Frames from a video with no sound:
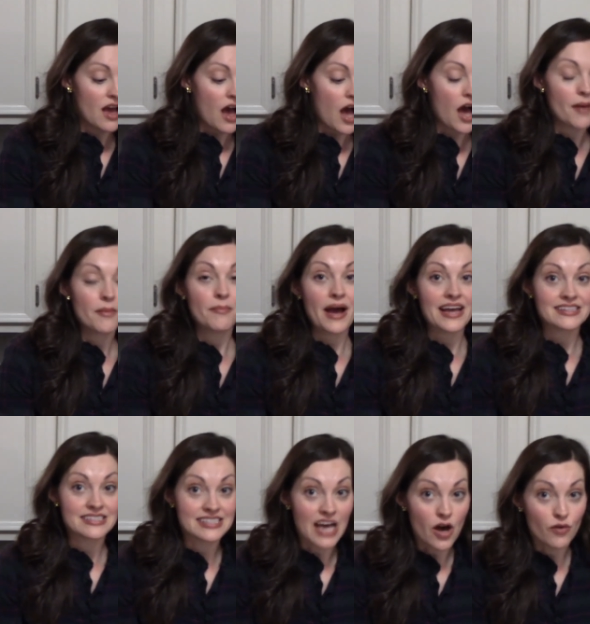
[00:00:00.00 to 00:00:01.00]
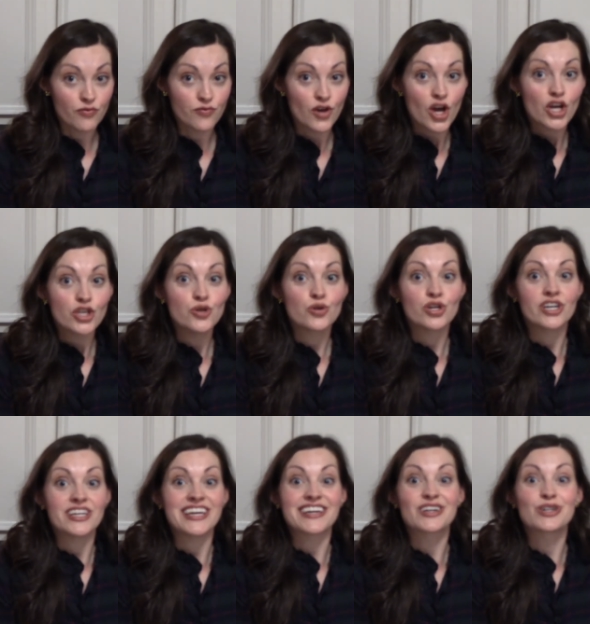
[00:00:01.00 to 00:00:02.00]
by itself. You could
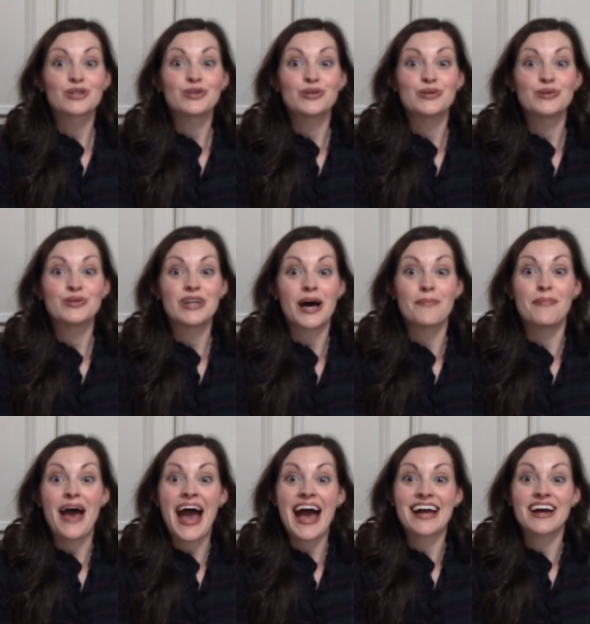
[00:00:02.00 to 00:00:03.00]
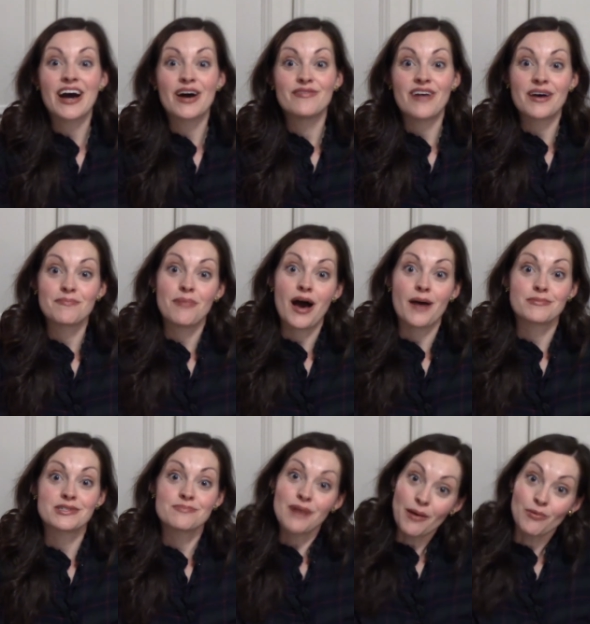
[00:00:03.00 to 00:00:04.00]
include a bag of
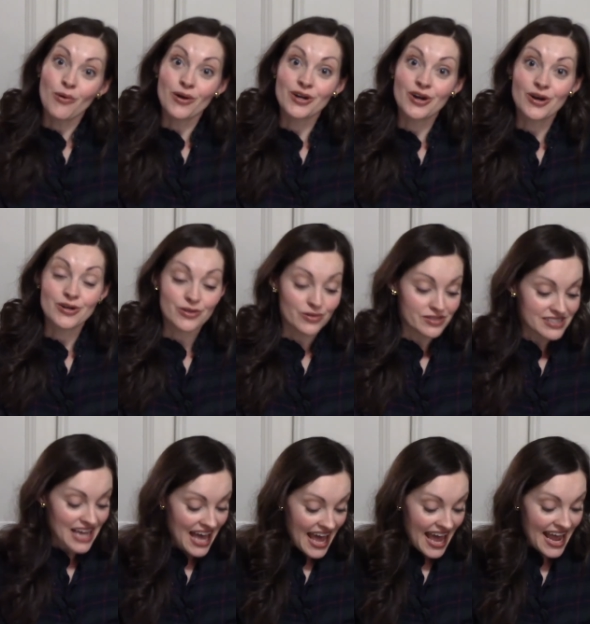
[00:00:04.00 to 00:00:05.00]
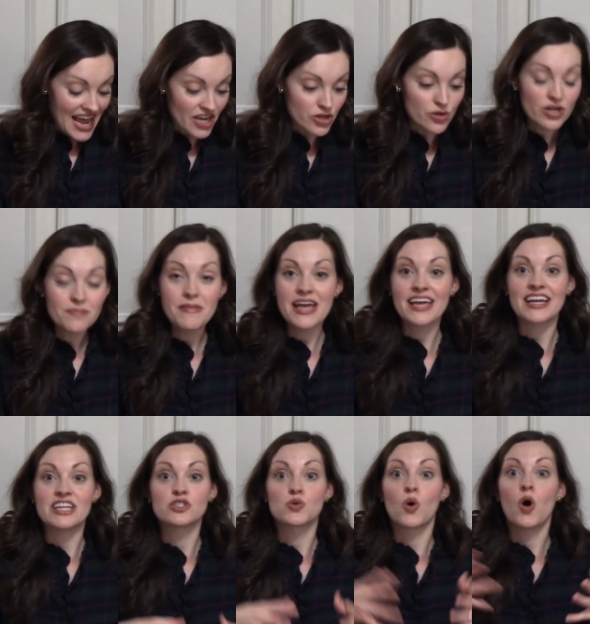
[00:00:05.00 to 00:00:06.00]
unpopped popcorn kernels, and you could make it
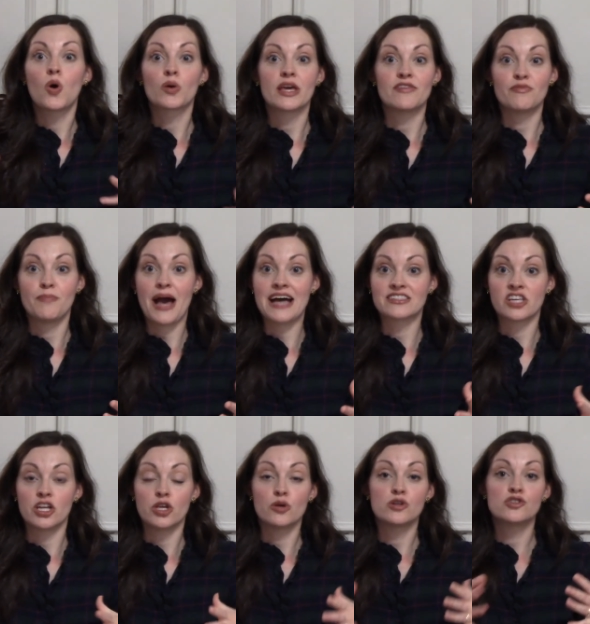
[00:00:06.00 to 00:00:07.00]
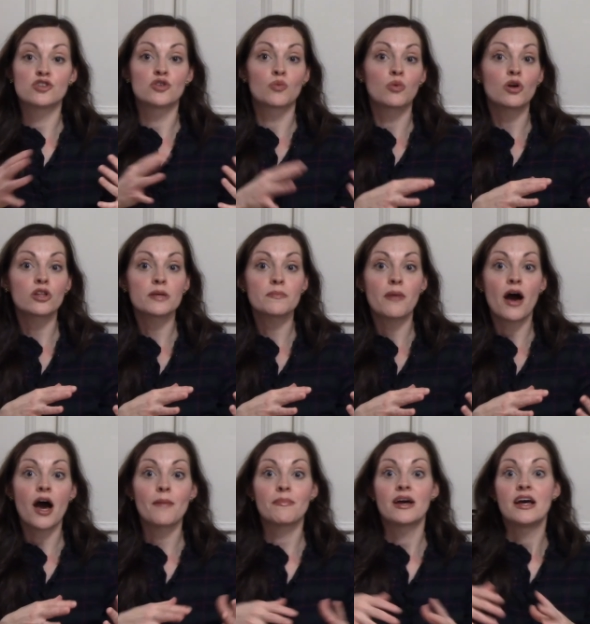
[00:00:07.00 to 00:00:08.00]
into a whole gift basket. You could do the Whirly
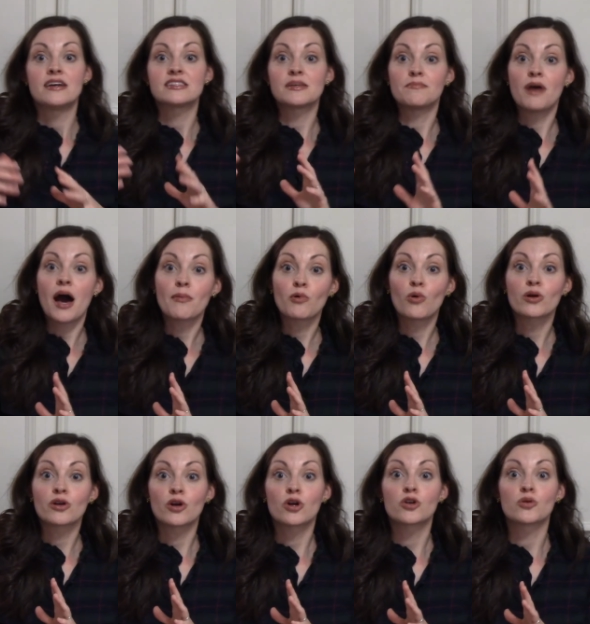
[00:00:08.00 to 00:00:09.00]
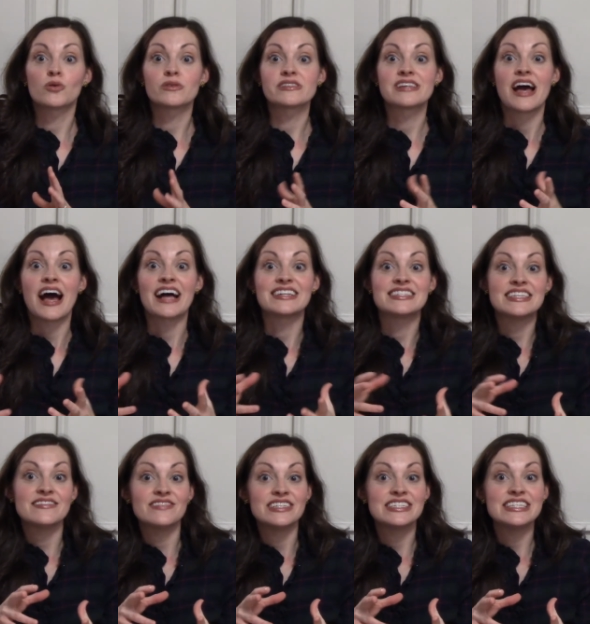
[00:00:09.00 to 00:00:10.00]
Pop, some popcorn kernels, a
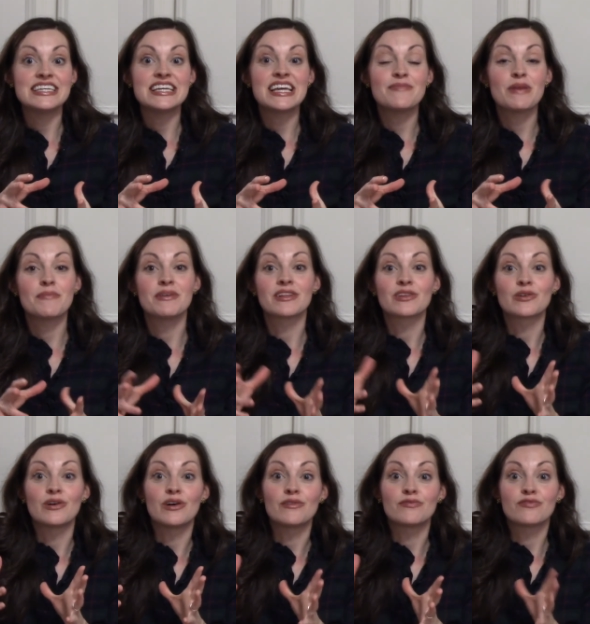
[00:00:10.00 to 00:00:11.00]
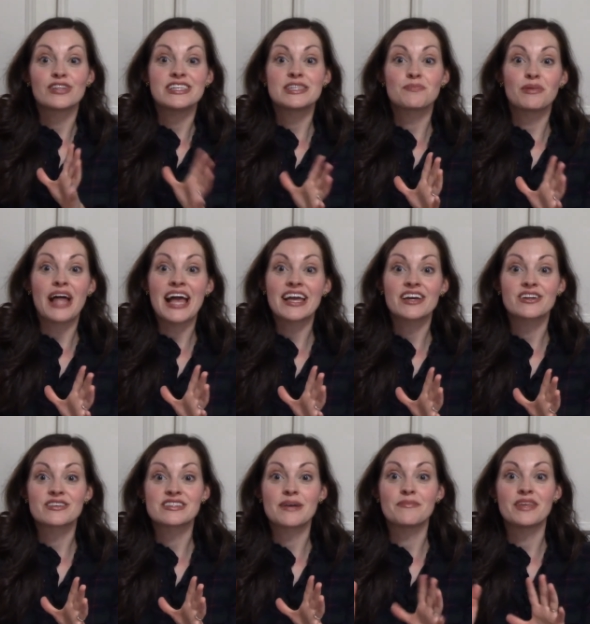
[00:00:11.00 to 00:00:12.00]
DVD, maybe a little fleece blanket or
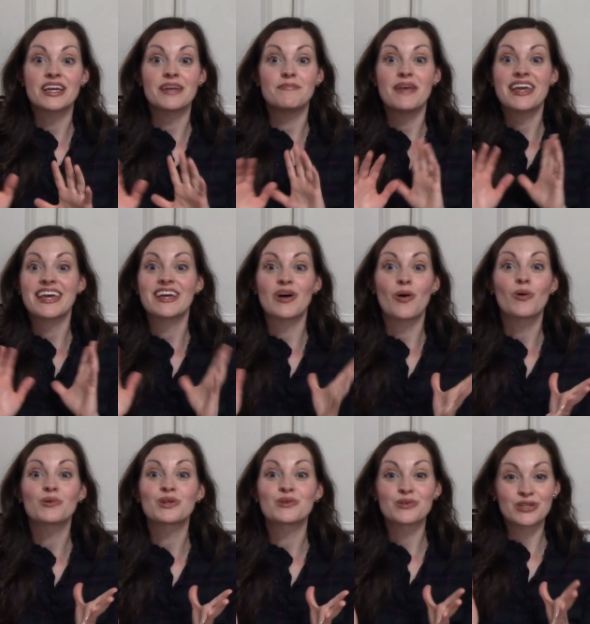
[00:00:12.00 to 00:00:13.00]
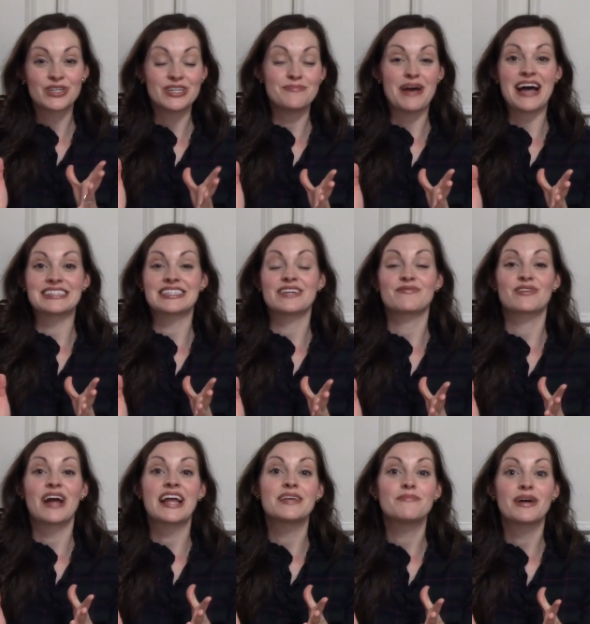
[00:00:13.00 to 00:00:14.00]
something, and make it a whole little goodie basket for
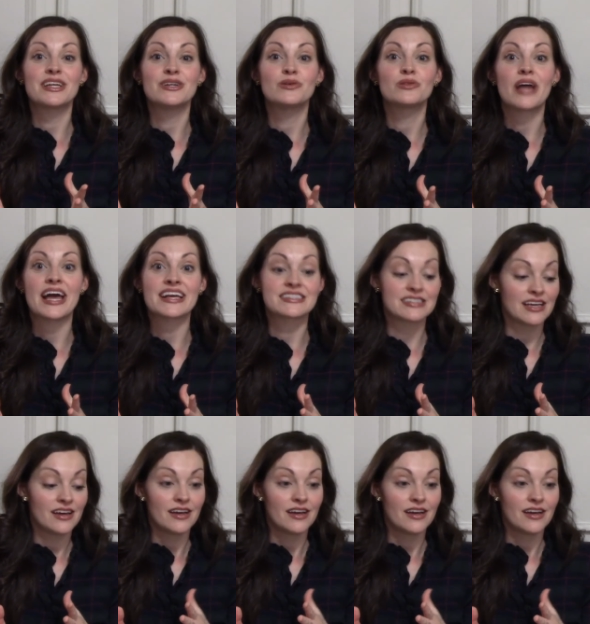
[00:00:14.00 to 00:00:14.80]
anybody who likes